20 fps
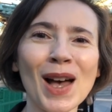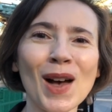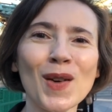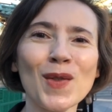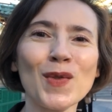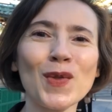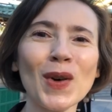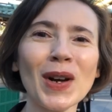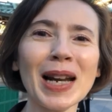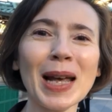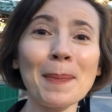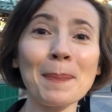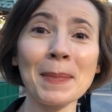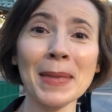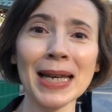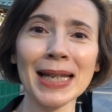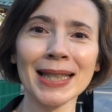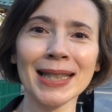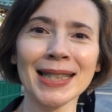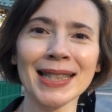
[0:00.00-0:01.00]
Voilà,
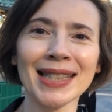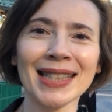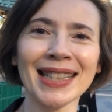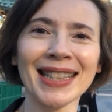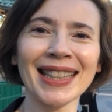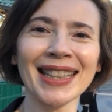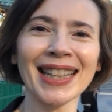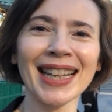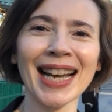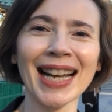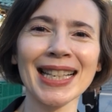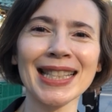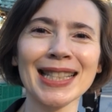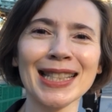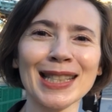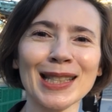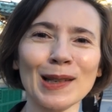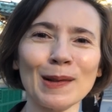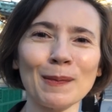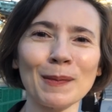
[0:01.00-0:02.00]
merci,
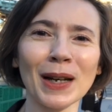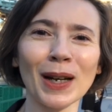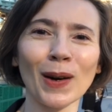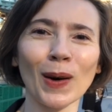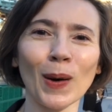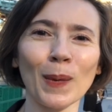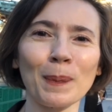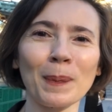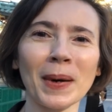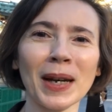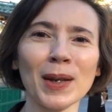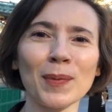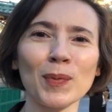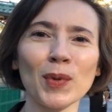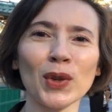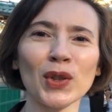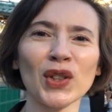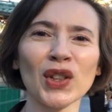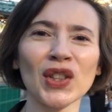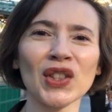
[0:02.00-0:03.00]
Asim. I hope I
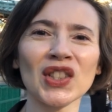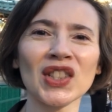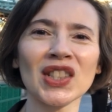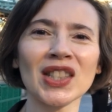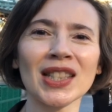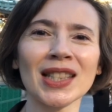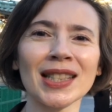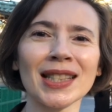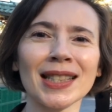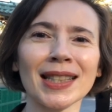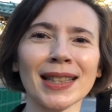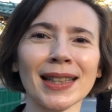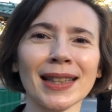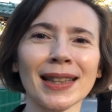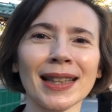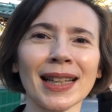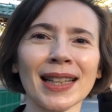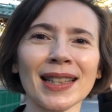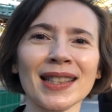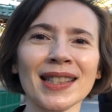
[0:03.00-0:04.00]
pronounce
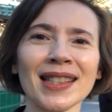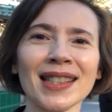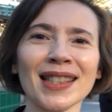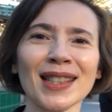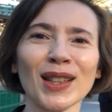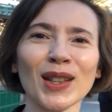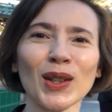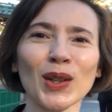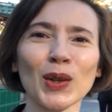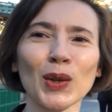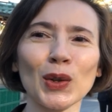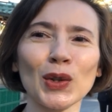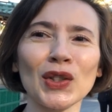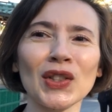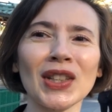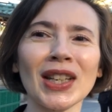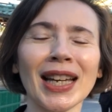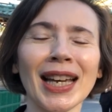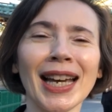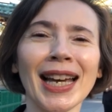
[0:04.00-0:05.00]
that good.
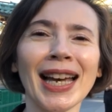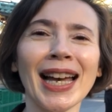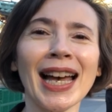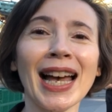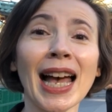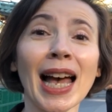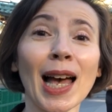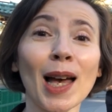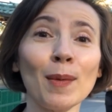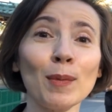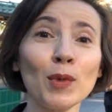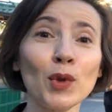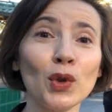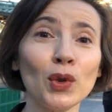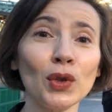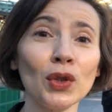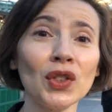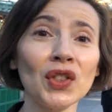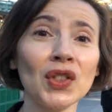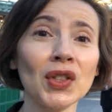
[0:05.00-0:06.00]
I'm
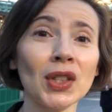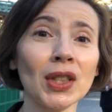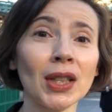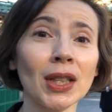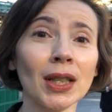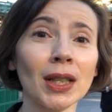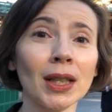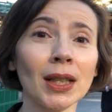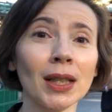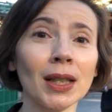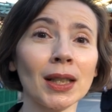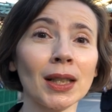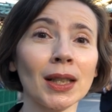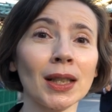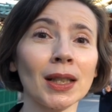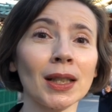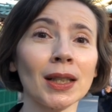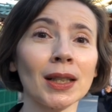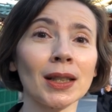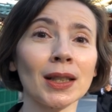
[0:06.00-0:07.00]

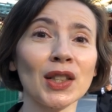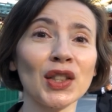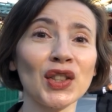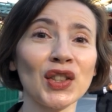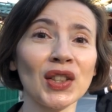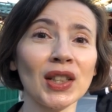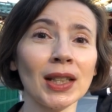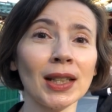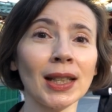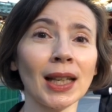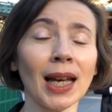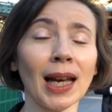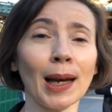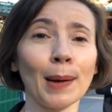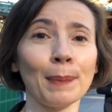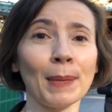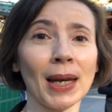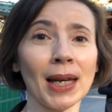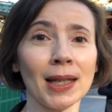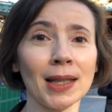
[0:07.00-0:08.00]
good, Shin.
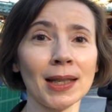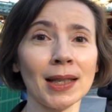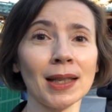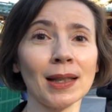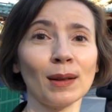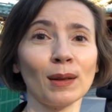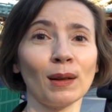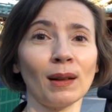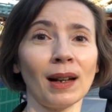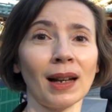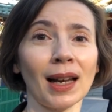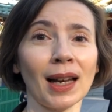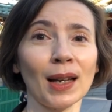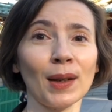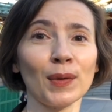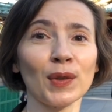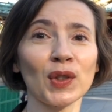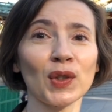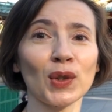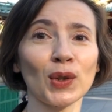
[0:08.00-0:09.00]
I'm ending the
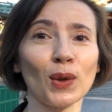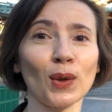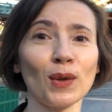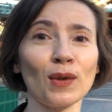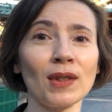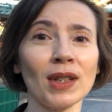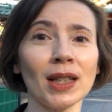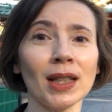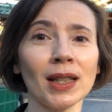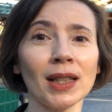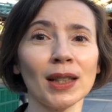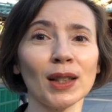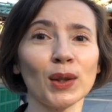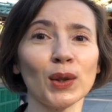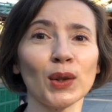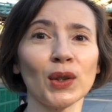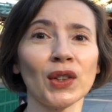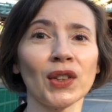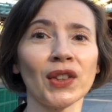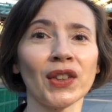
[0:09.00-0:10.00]
live. Sorry,
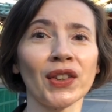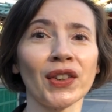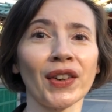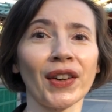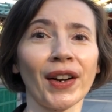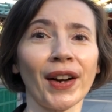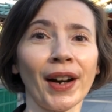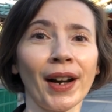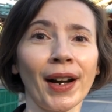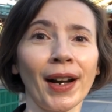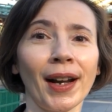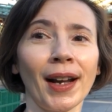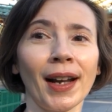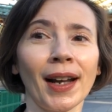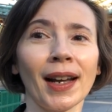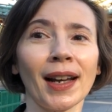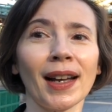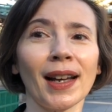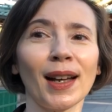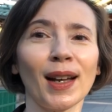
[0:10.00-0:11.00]
you're
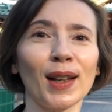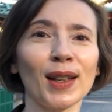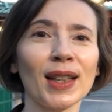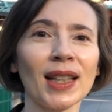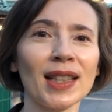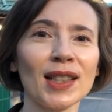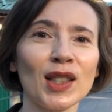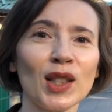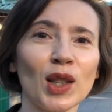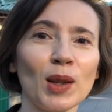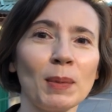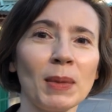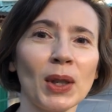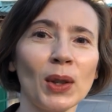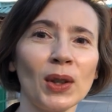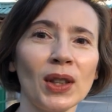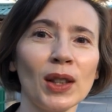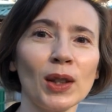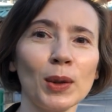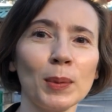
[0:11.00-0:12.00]
catching me a
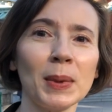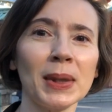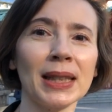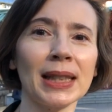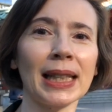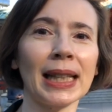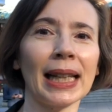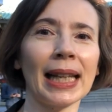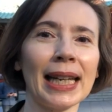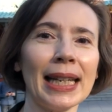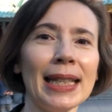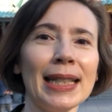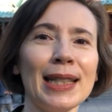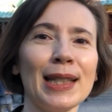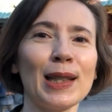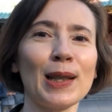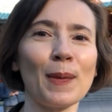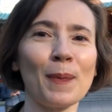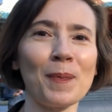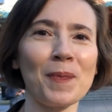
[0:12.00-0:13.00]
little bit
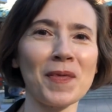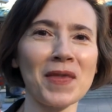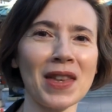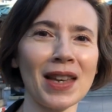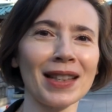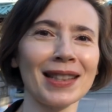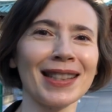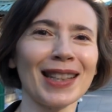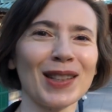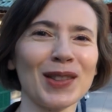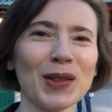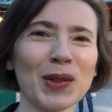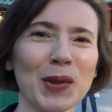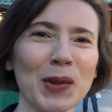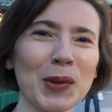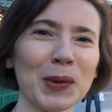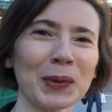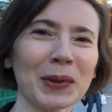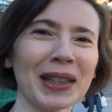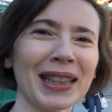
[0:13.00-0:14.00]
late. Yes, I know
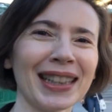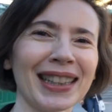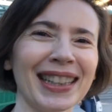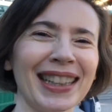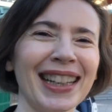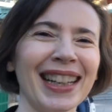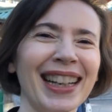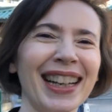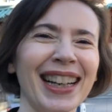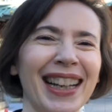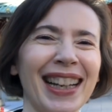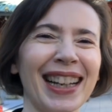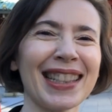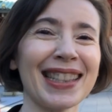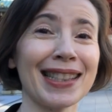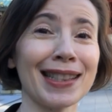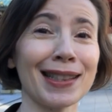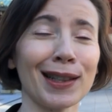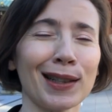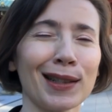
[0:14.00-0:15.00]
you will. I
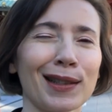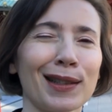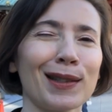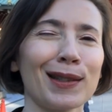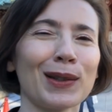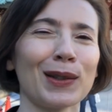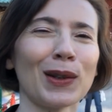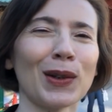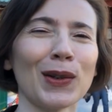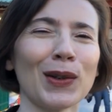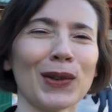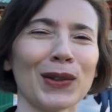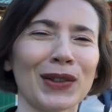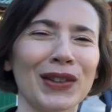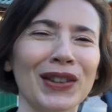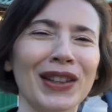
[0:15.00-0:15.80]
start to know you.